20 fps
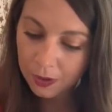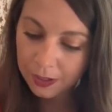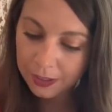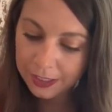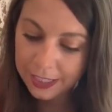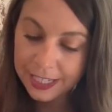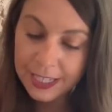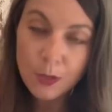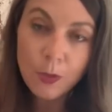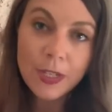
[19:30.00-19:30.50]

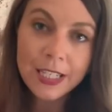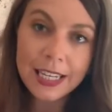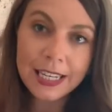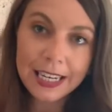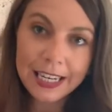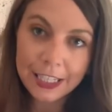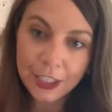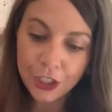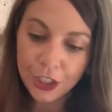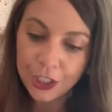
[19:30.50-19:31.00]
this was an
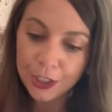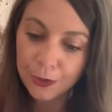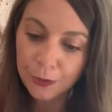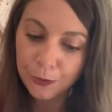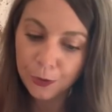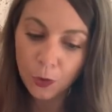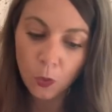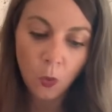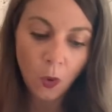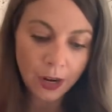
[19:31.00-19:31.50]
issue
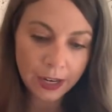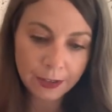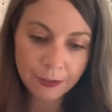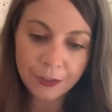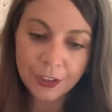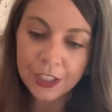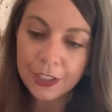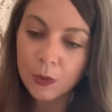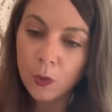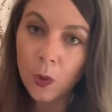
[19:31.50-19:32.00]
for one of
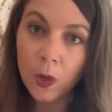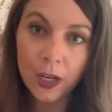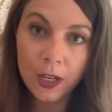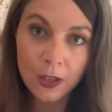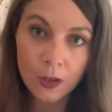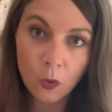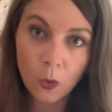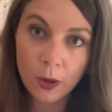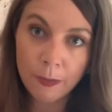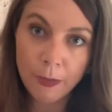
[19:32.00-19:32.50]
you
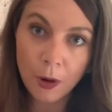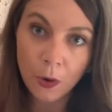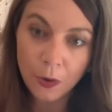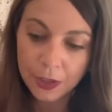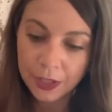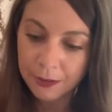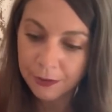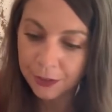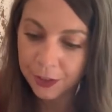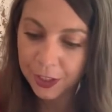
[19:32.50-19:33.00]
or
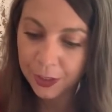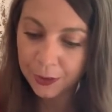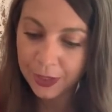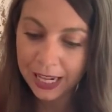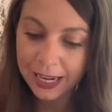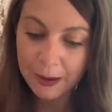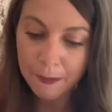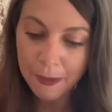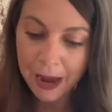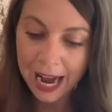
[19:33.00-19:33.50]
both of you
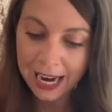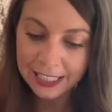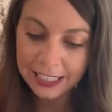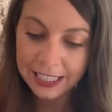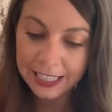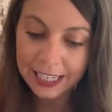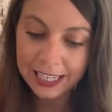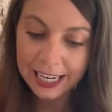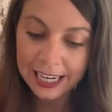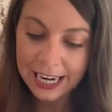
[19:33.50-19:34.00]
that
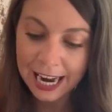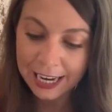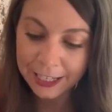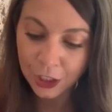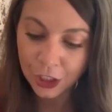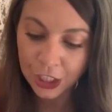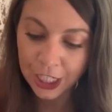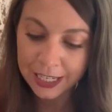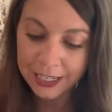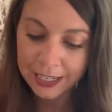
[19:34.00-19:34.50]
impacted the
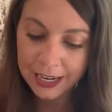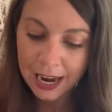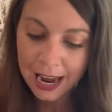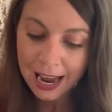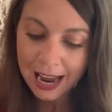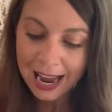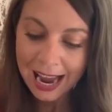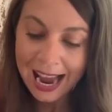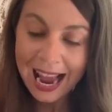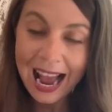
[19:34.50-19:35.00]
connection,
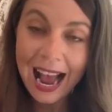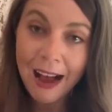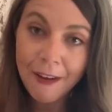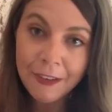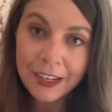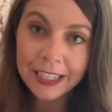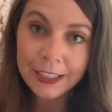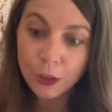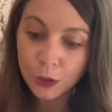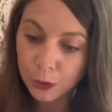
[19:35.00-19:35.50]

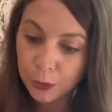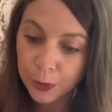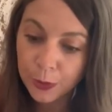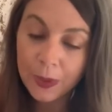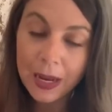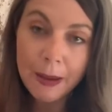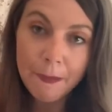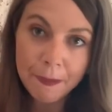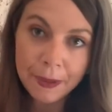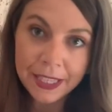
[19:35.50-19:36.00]
having true
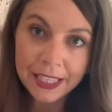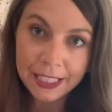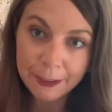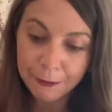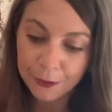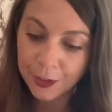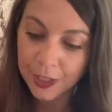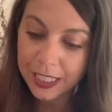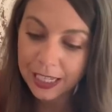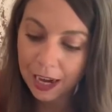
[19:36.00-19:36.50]
empathy
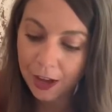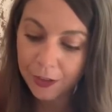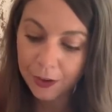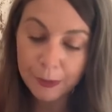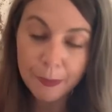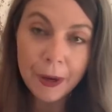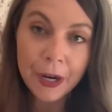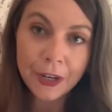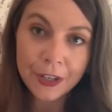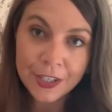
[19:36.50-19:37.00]
for the other
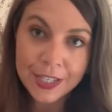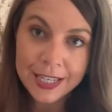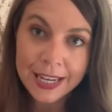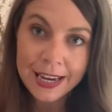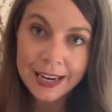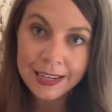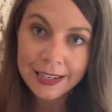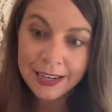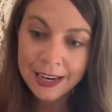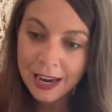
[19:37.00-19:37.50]

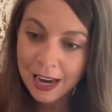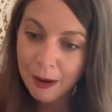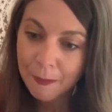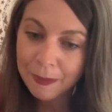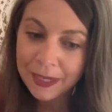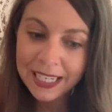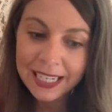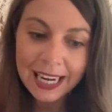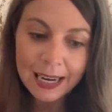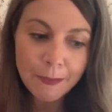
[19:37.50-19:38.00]
person,
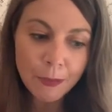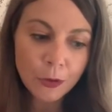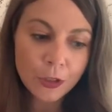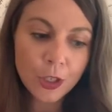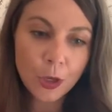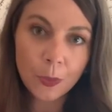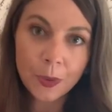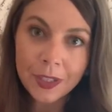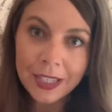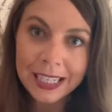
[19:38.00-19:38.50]
being able
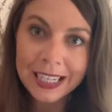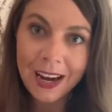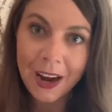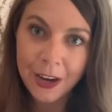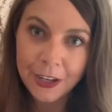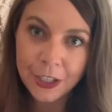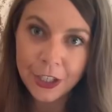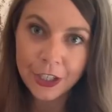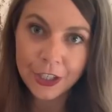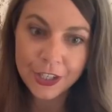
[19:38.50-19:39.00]
to really
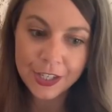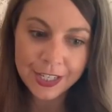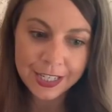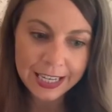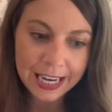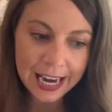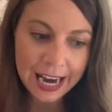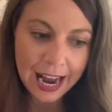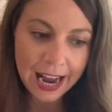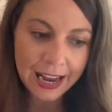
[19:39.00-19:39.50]

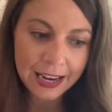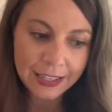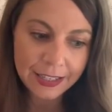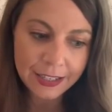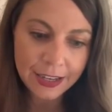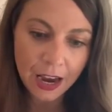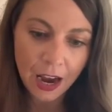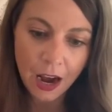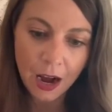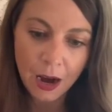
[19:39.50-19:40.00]
understand